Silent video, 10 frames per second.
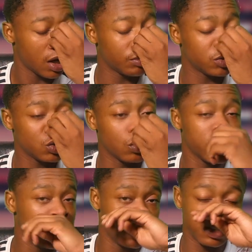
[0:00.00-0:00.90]
I'm sure
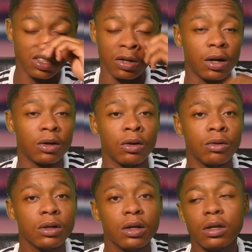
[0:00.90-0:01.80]
he wants to go out on
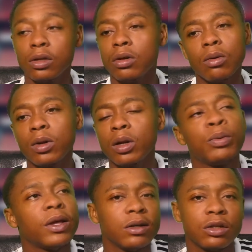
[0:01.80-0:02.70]
loan. You don't want to
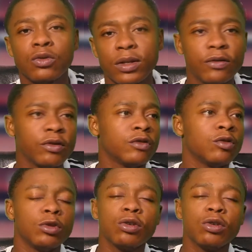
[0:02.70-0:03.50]
play under-23s football.